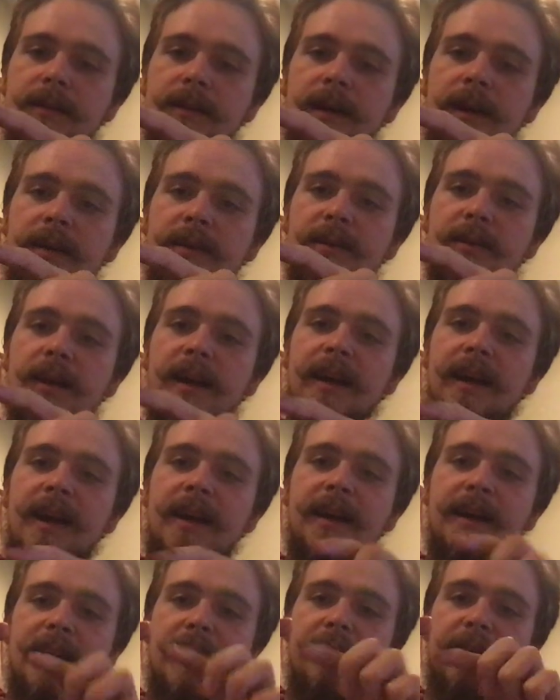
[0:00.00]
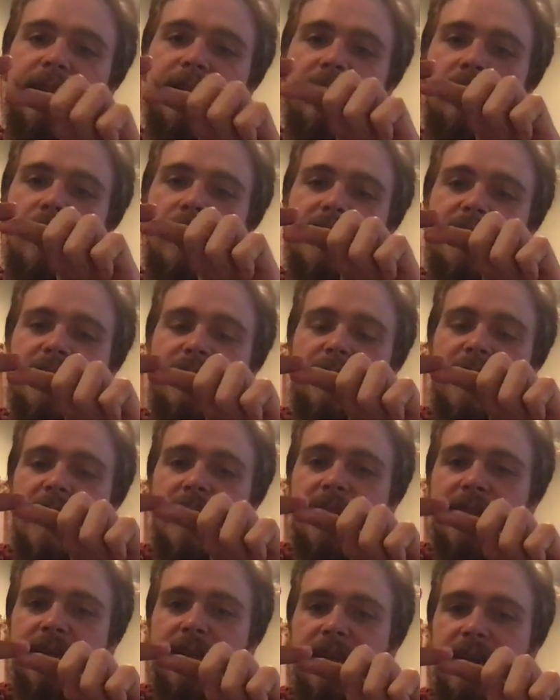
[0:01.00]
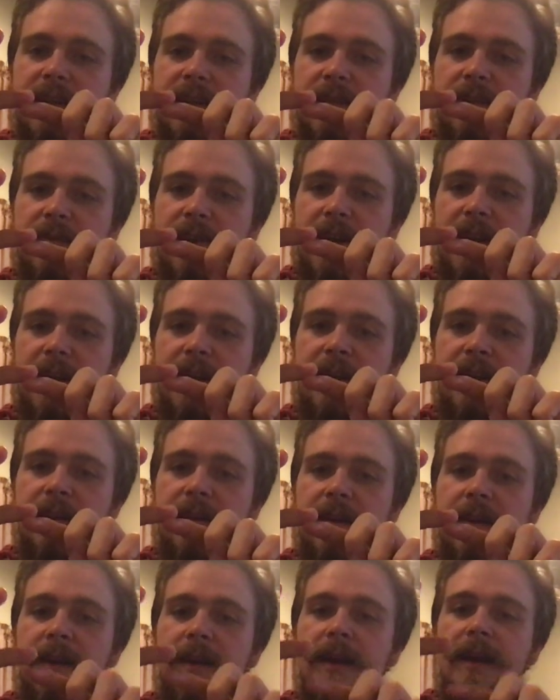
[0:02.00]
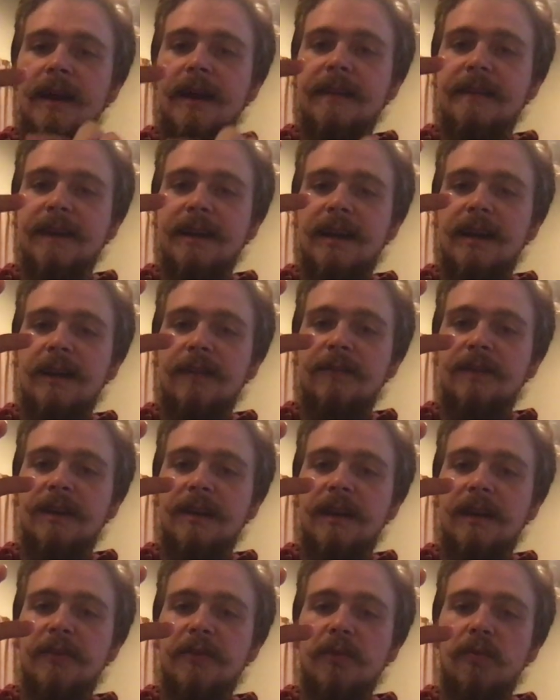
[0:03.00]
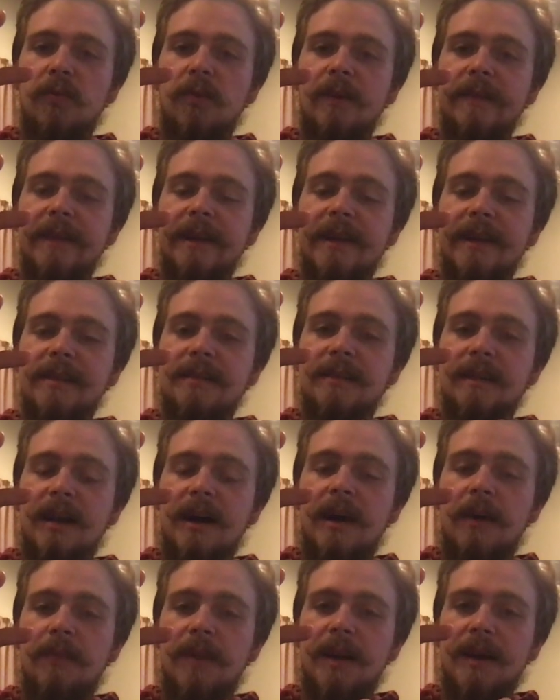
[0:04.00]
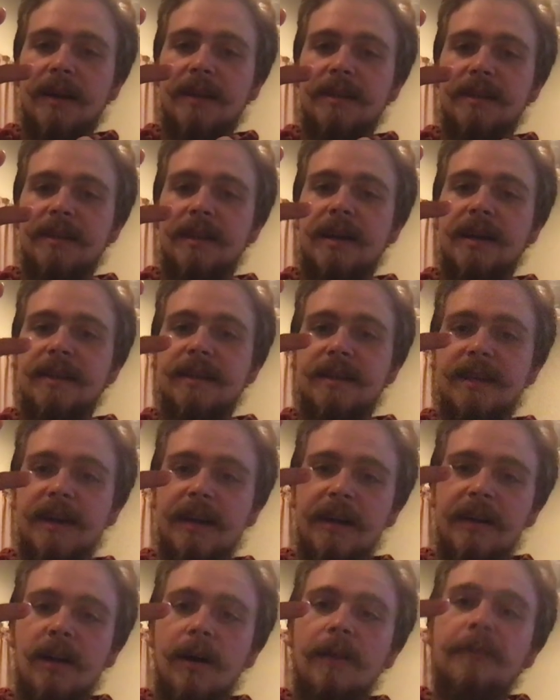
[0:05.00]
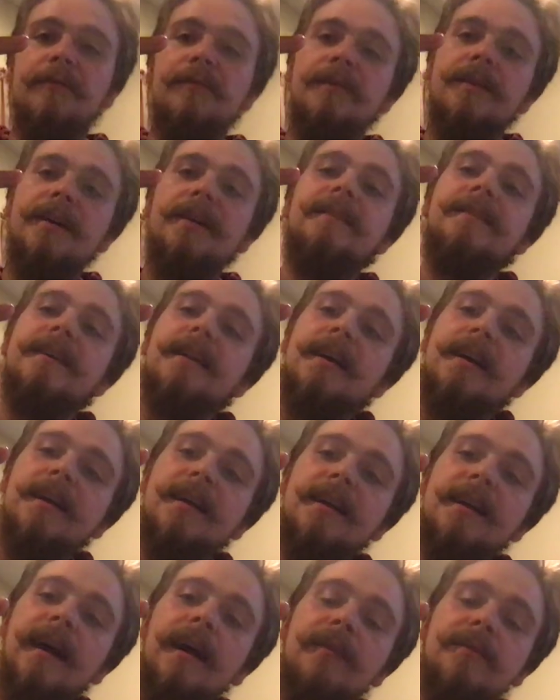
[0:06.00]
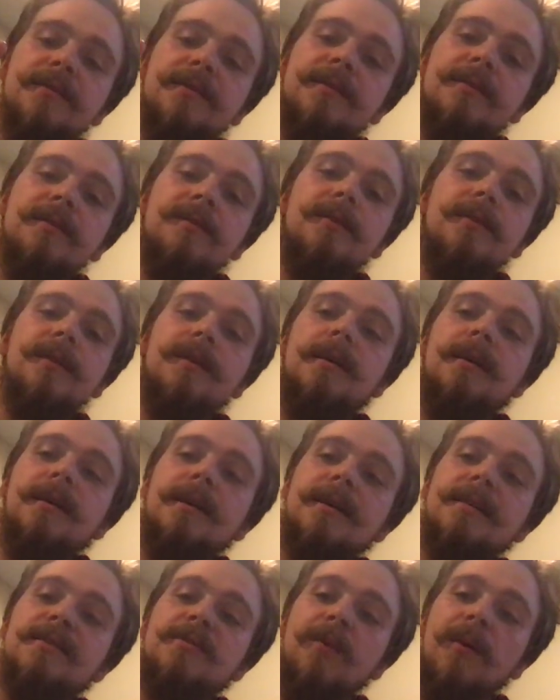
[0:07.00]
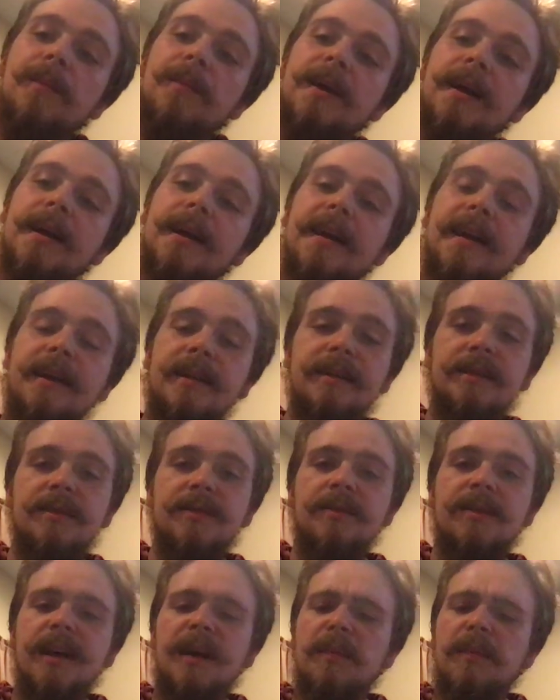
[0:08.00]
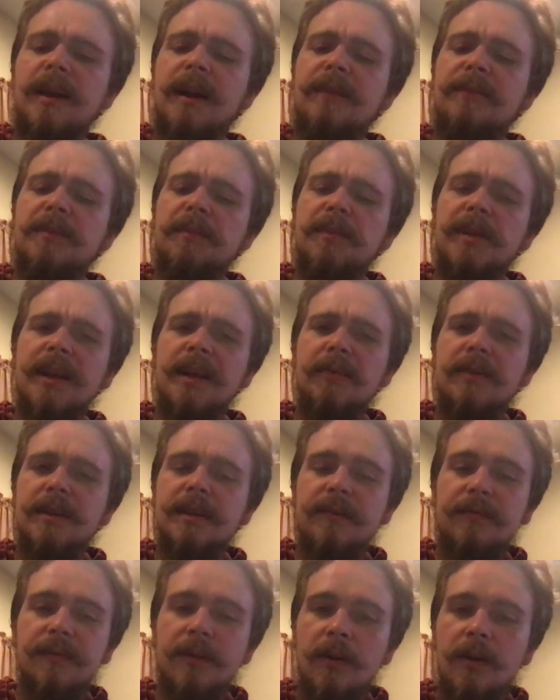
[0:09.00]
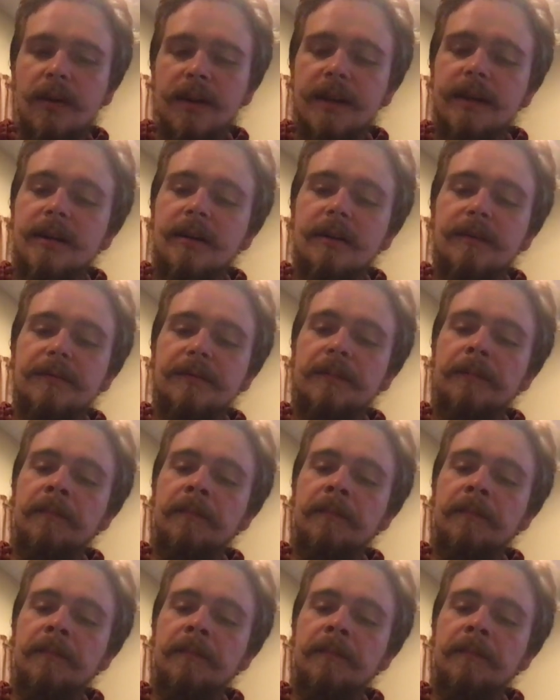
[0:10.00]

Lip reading: I can have like the one that's magnetized right here, and I can have another one that is not magnetized hanging off of it, and then I can have two. Because normally I can't do that, but I have to play with it for long enough.